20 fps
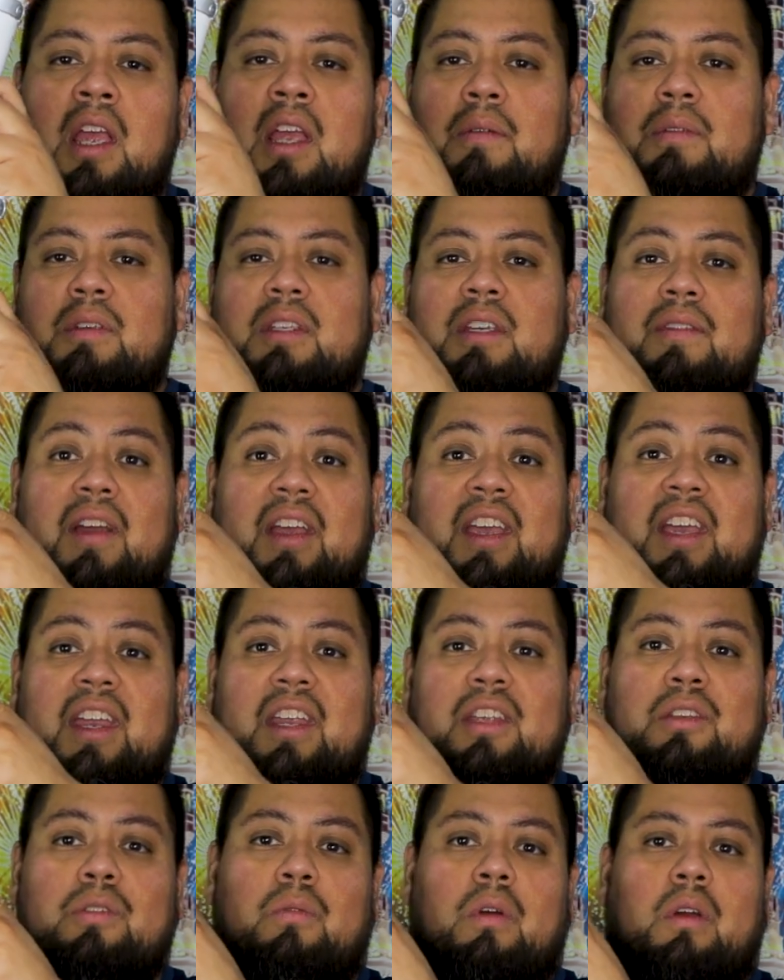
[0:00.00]
Let me see if I can
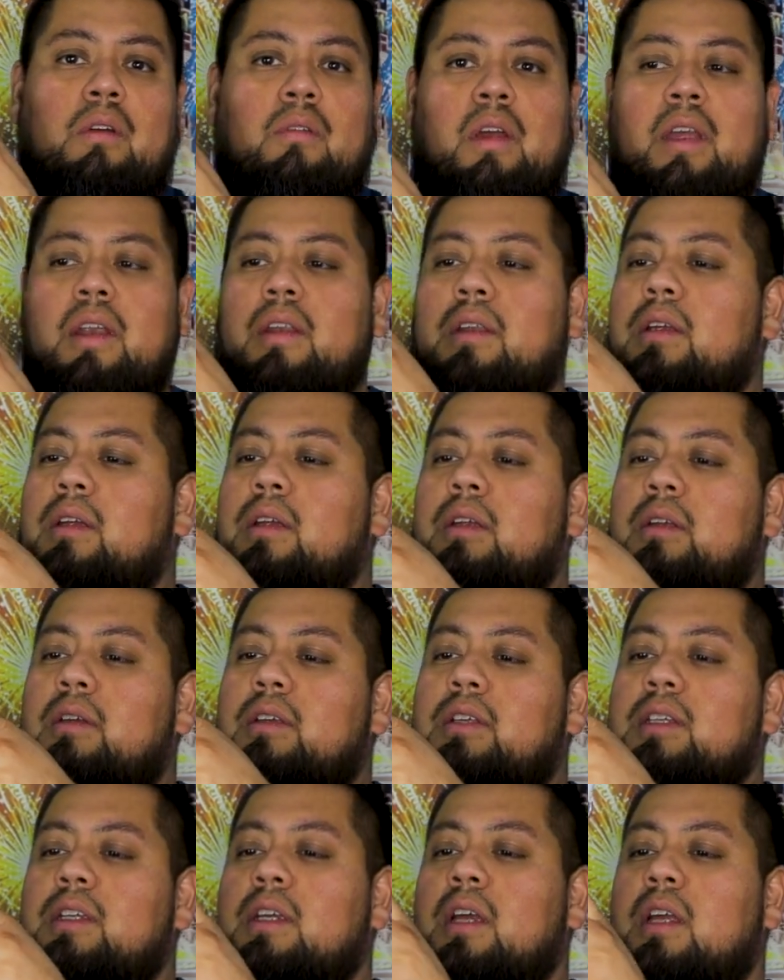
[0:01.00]
get it to work right. Let
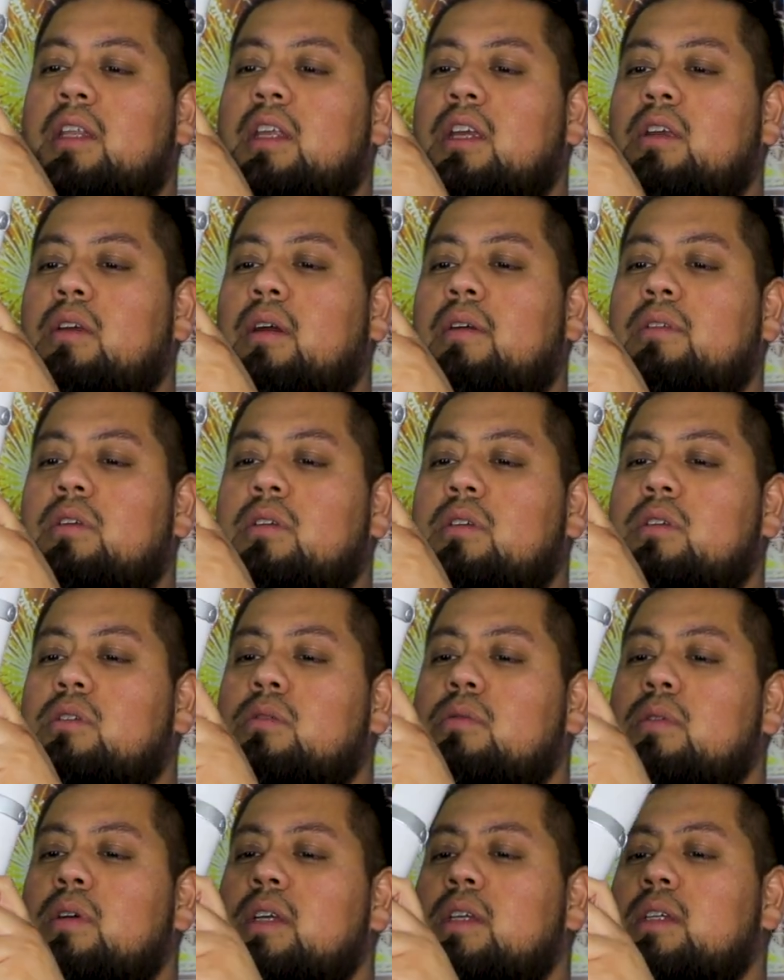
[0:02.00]
me see. I think you have
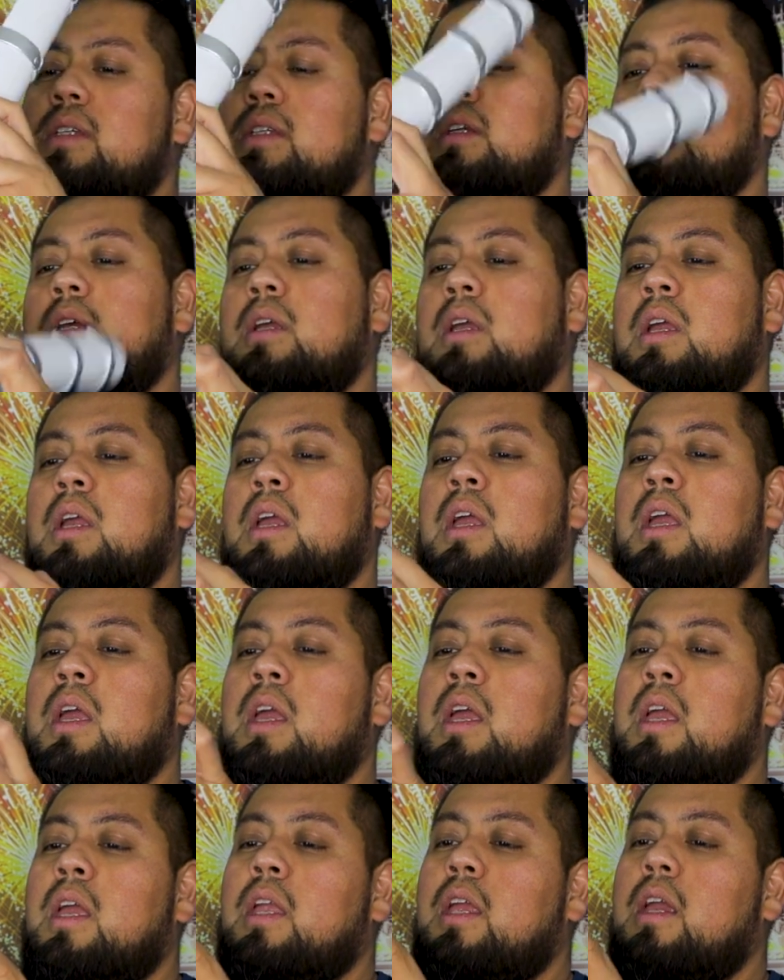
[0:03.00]
to twist
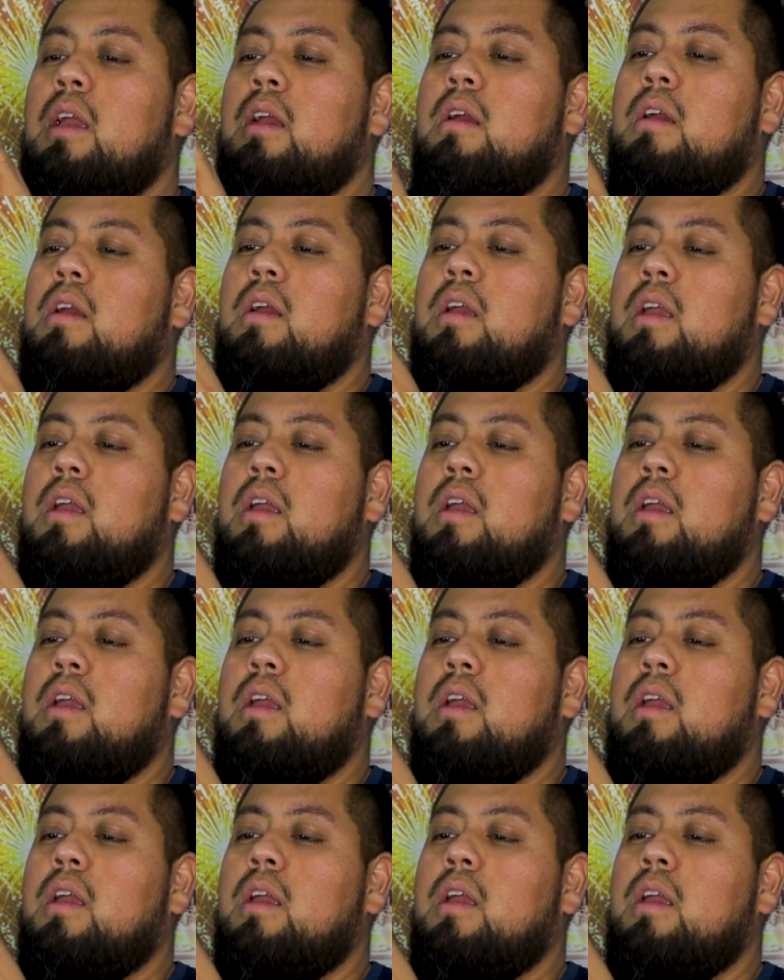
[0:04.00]
there, and